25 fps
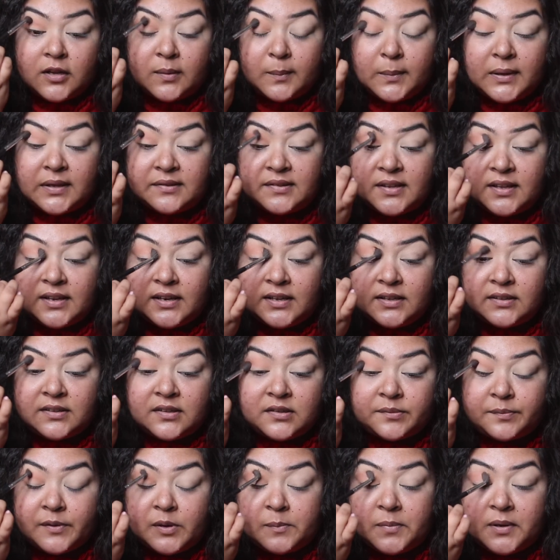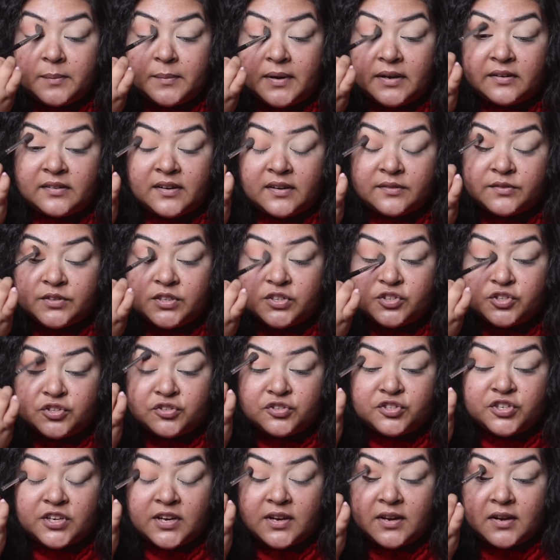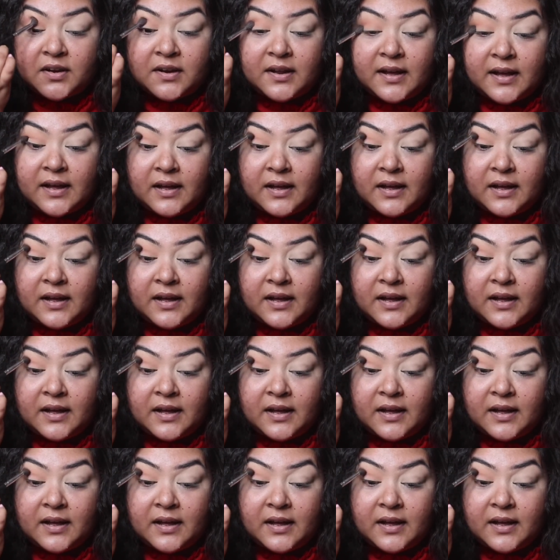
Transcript: Basically, this will be my transition shade